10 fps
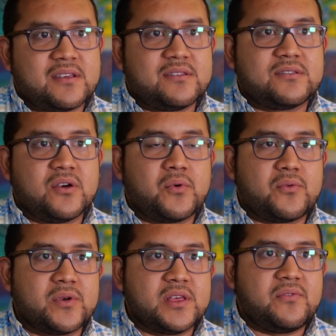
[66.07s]
And so we're
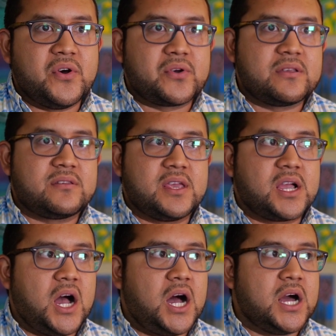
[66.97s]
really
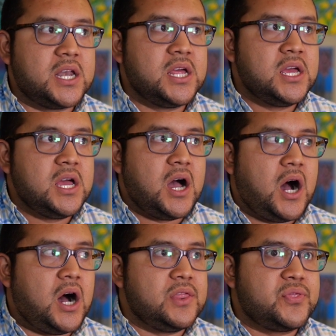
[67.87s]
focusing on
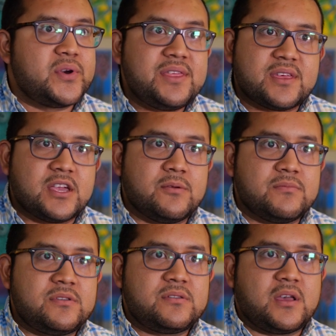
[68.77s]
on three
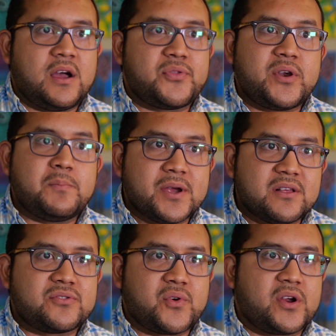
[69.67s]
themes, uh, three
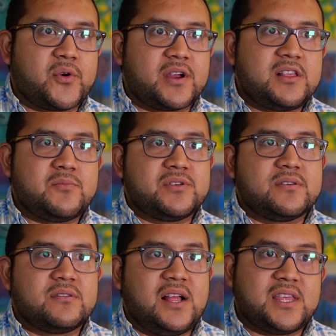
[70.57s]
pillars to our curriculum, which
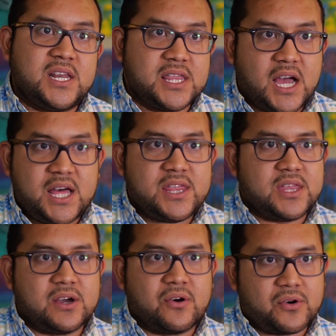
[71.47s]
is Latinidad,
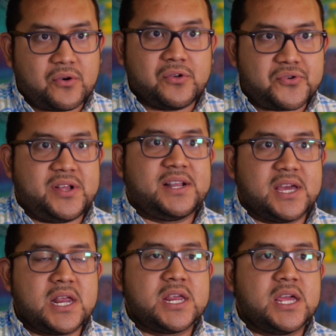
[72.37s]
or cultural
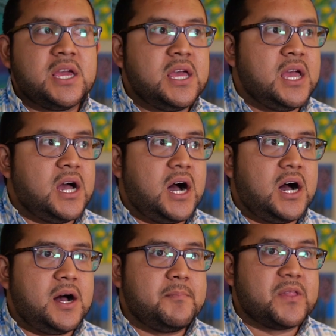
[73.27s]
identity,
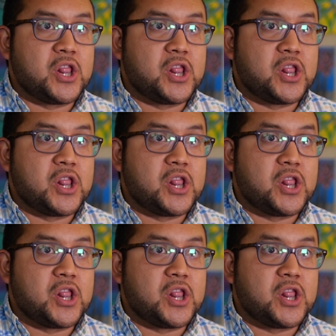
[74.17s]
um,